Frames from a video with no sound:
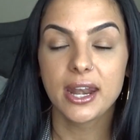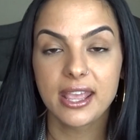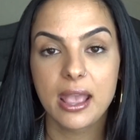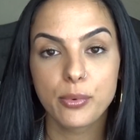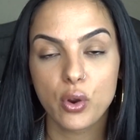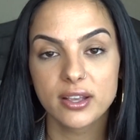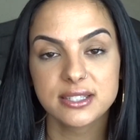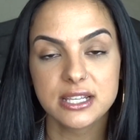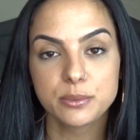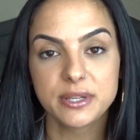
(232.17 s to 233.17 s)
and I came
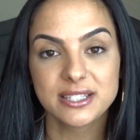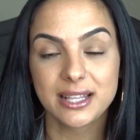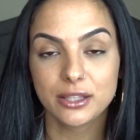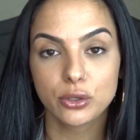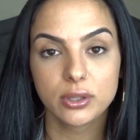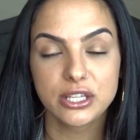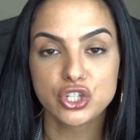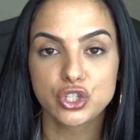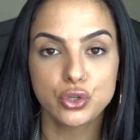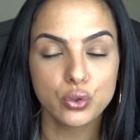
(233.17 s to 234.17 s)
across these because I literally
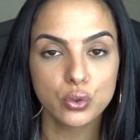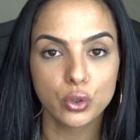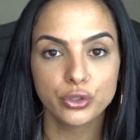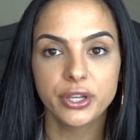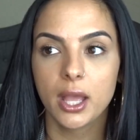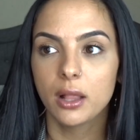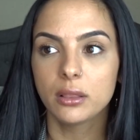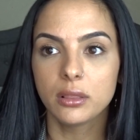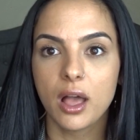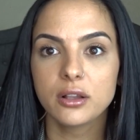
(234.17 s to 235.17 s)
just Googled
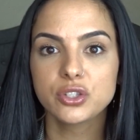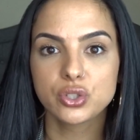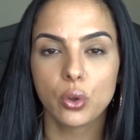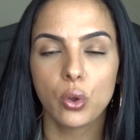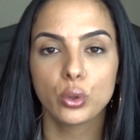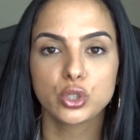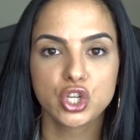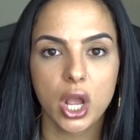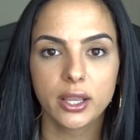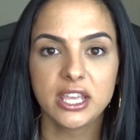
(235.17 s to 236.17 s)
lug sole
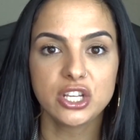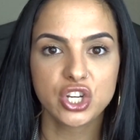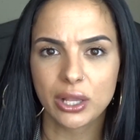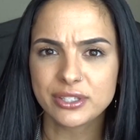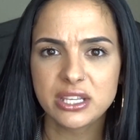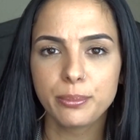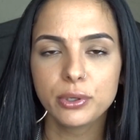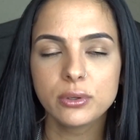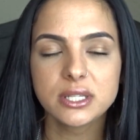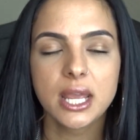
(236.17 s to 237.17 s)
chunky Chelsea
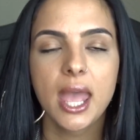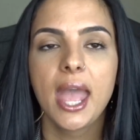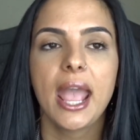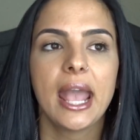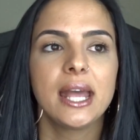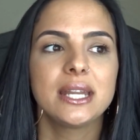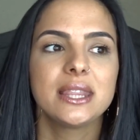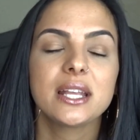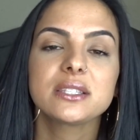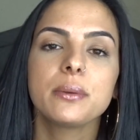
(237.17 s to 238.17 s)
boot, and
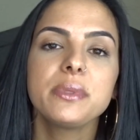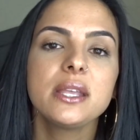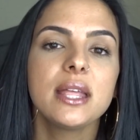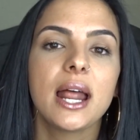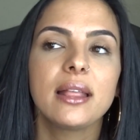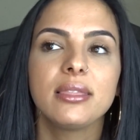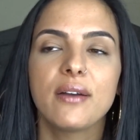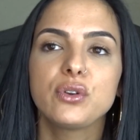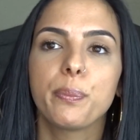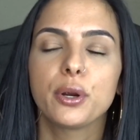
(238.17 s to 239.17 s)
that's something that I
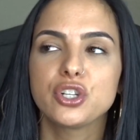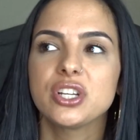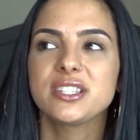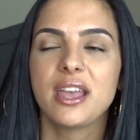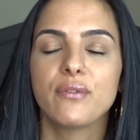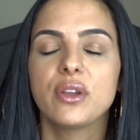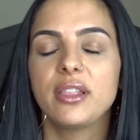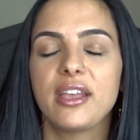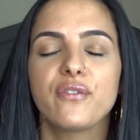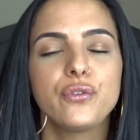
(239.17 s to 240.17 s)
love to purchase every like